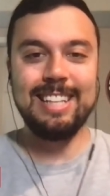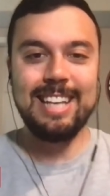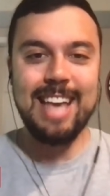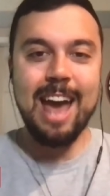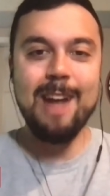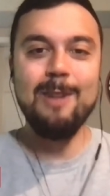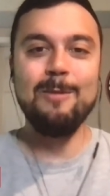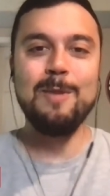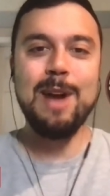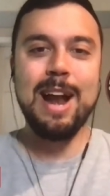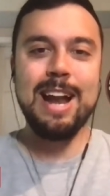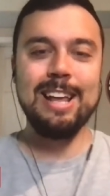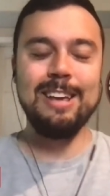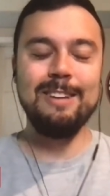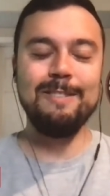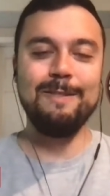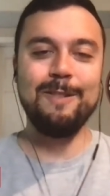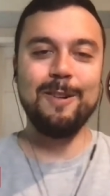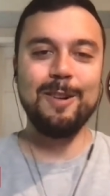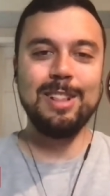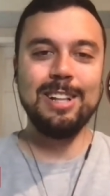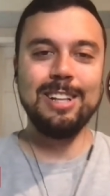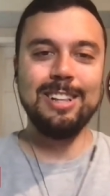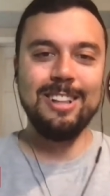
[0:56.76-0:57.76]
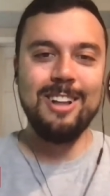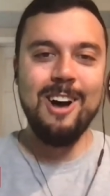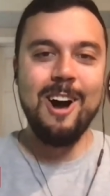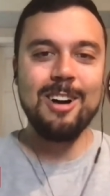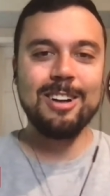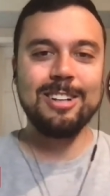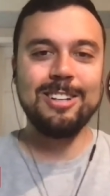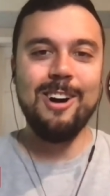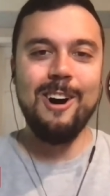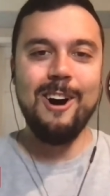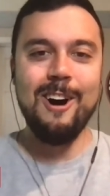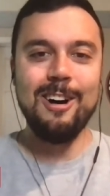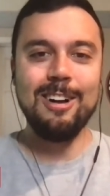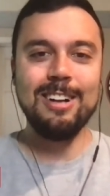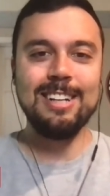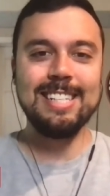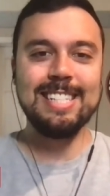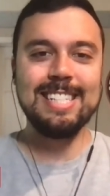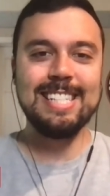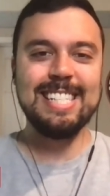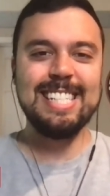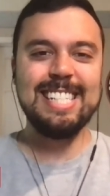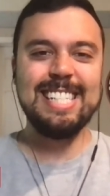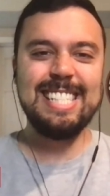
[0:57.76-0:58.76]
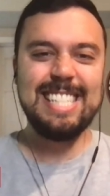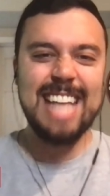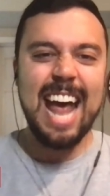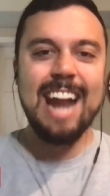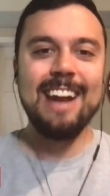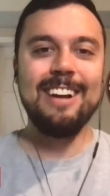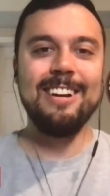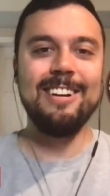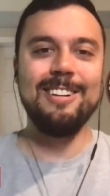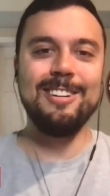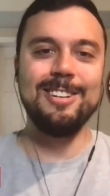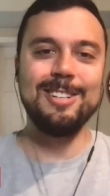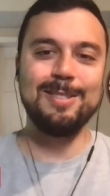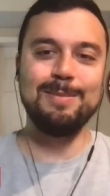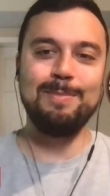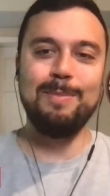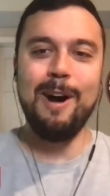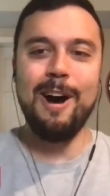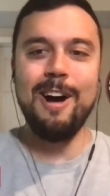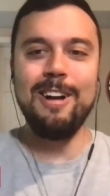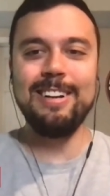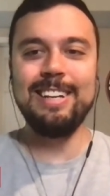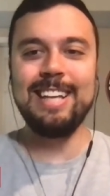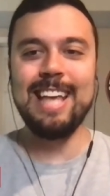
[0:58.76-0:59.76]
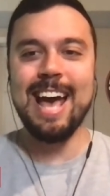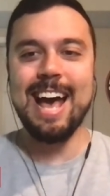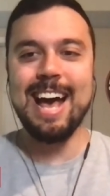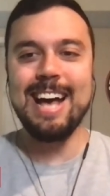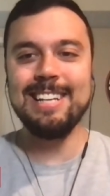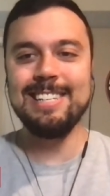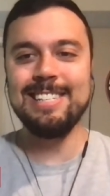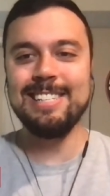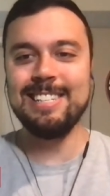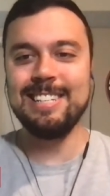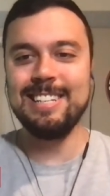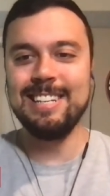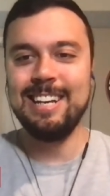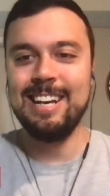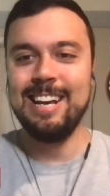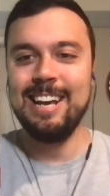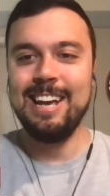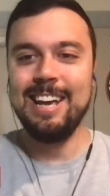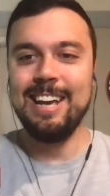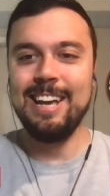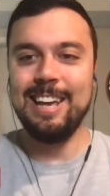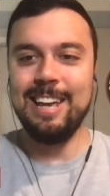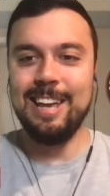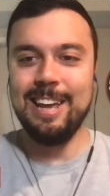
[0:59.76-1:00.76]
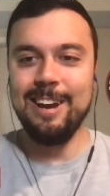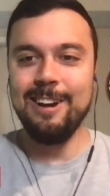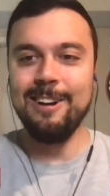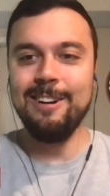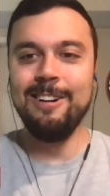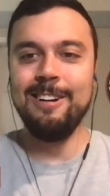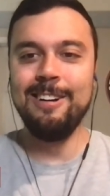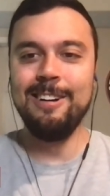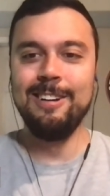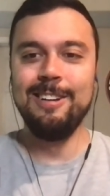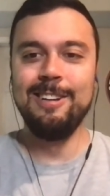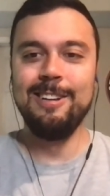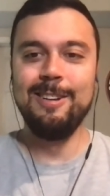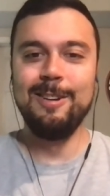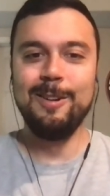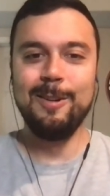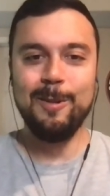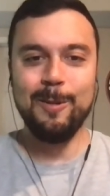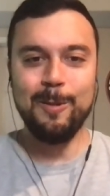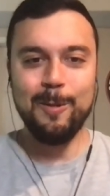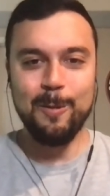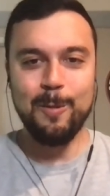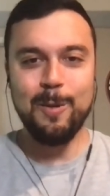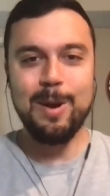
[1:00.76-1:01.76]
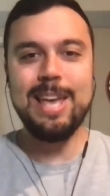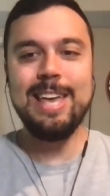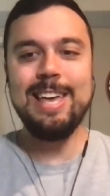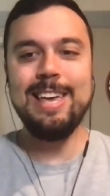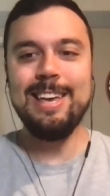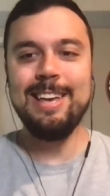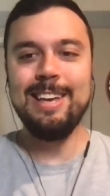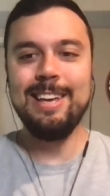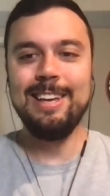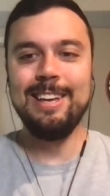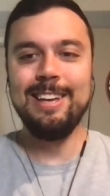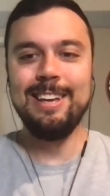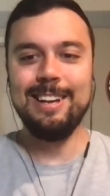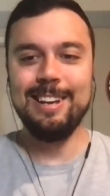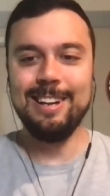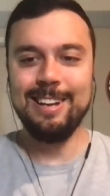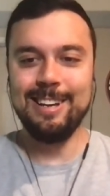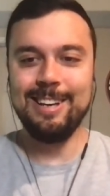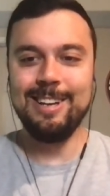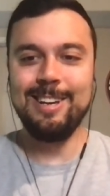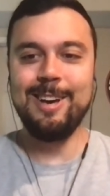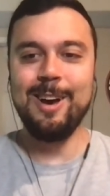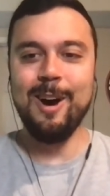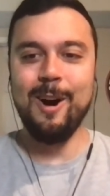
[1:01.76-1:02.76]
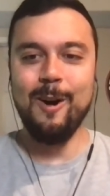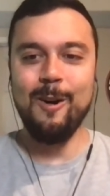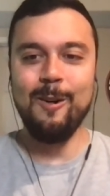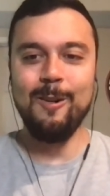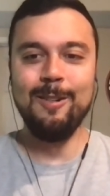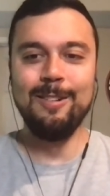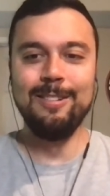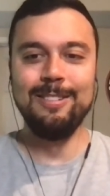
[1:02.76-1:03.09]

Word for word: Get ready for the Locked On Senators podcast. Here we go.